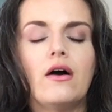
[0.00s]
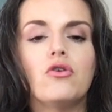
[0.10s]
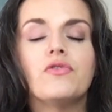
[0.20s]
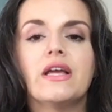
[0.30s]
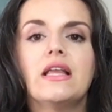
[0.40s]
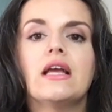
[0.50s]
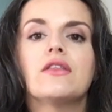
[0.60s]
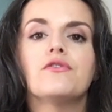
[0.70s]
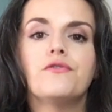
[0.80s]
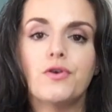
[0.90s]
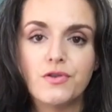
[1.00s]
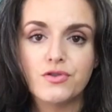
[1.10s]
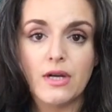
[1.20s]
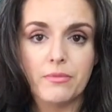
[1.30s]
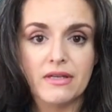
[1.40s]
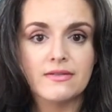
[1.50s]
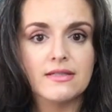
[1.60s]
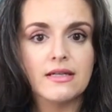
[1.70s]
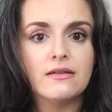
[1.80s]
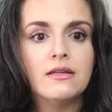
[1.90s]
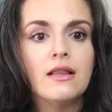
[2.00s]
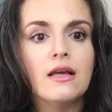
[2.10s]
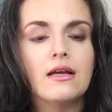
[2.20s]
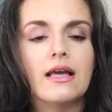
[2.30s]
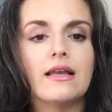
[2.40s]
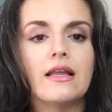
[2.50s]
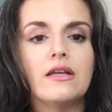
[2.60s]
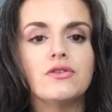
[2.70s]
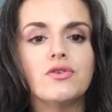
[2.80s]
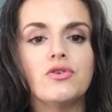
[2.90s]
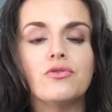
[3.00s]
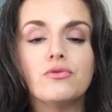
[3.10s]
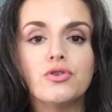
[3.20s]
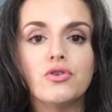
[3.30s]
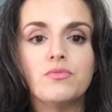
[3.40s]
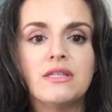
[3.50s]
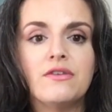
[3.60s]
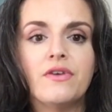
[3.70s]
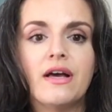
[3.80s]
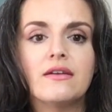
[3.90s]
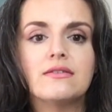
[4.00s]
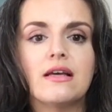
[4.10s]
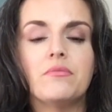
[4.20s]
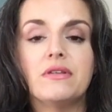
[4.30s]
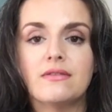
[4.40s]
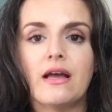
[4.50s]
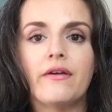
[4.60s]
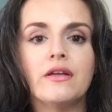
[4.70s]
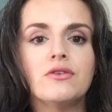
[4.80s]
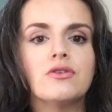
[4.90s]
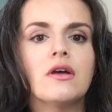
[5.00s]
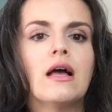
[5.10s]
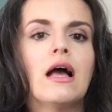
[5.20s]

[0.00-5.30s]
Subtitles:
Overheating in the first trimester can lead to neural tube defects and miscarriage.